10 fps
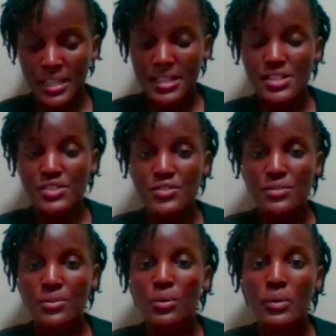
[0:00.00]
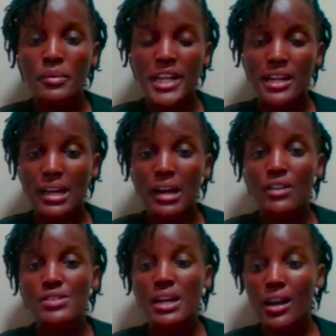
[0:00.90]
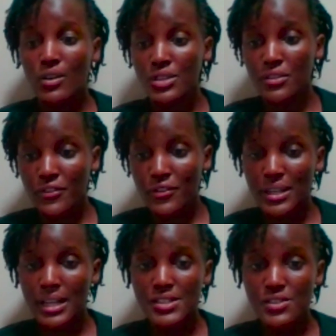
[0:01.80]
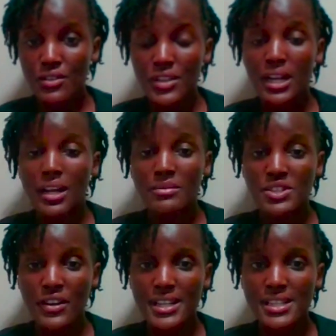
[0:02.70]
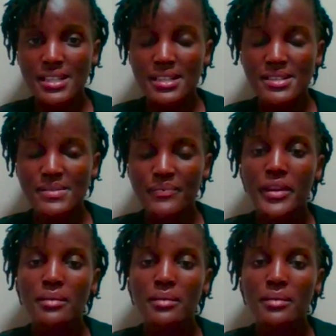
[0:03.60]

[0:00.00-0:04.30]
It is true women and girls are on the front lines of the climate crisis,